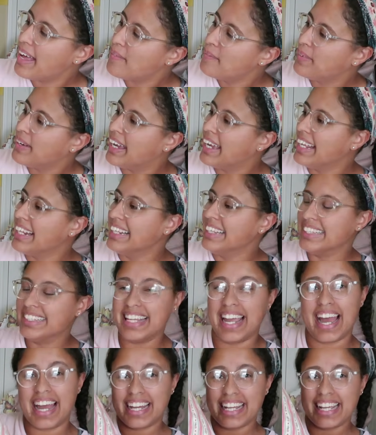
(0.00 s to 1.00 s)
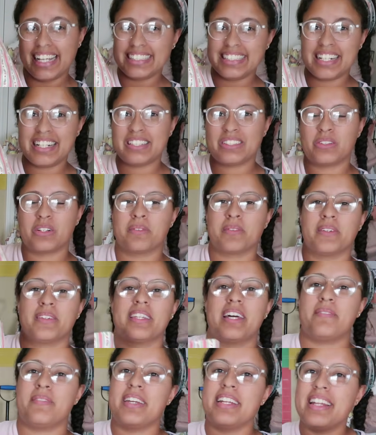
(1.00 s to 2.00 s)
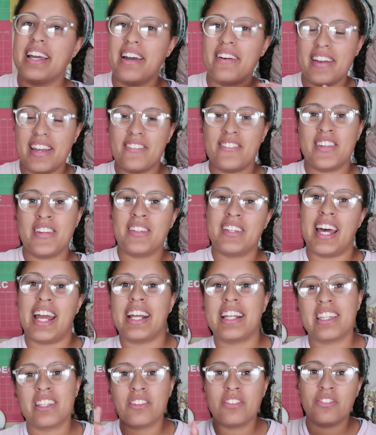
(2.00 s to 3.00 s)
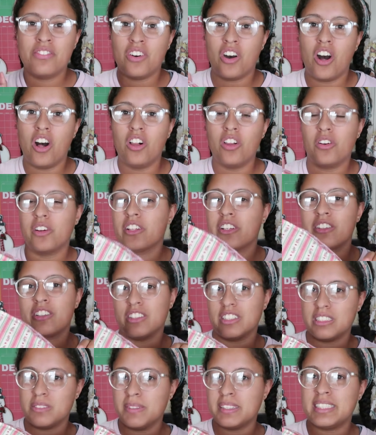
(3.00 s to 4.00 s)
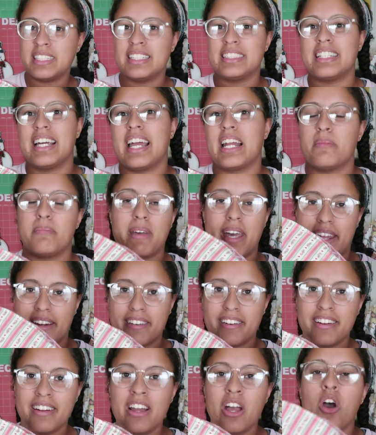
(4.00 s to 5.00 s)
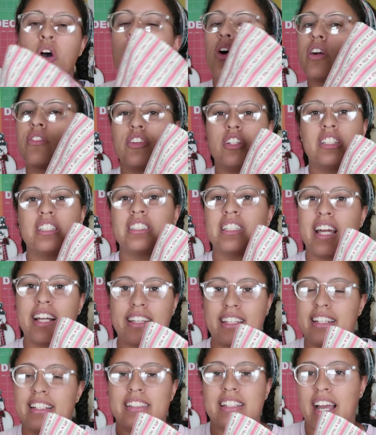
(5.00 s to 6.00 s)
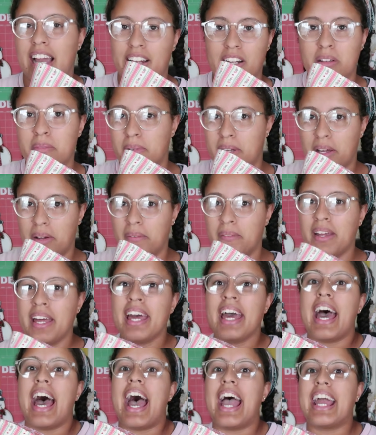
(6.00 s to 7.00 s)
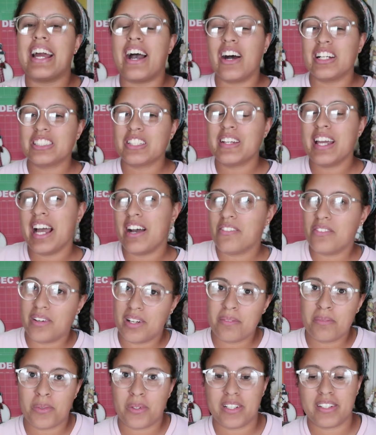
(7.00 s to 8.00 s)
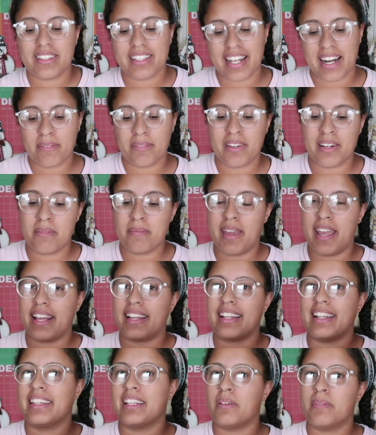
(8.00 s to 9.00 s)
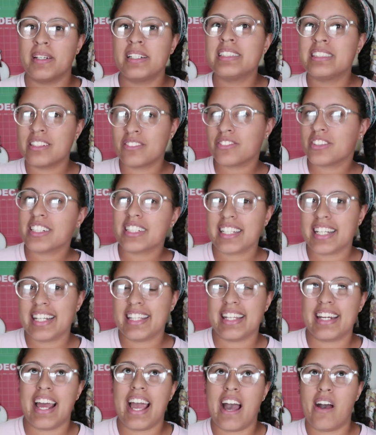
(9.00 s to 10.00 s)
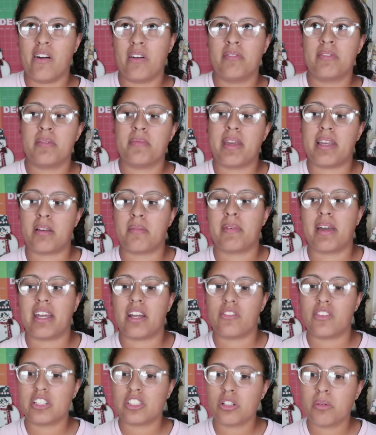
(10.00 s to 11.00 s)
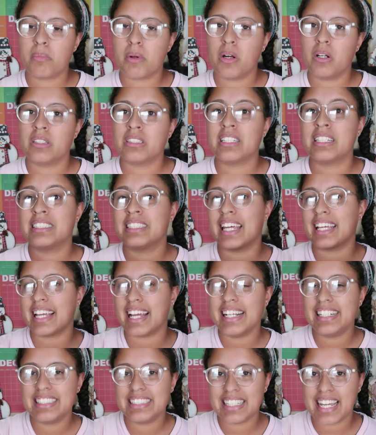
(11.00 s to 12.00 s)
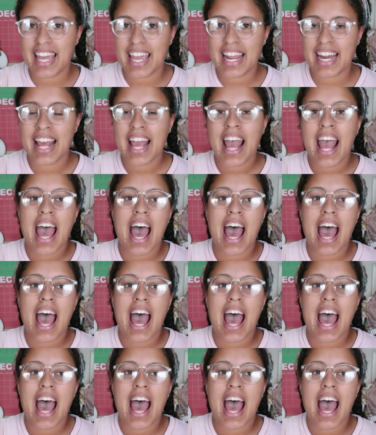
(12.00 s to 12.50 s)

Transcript: But yeah, isn't it adorable? Let me know if you like the fall or the Christmas design better, or if you just like the entire bow. I also have one more that I'm going to make a little bit differently than how I've been making my original bows, because like I said,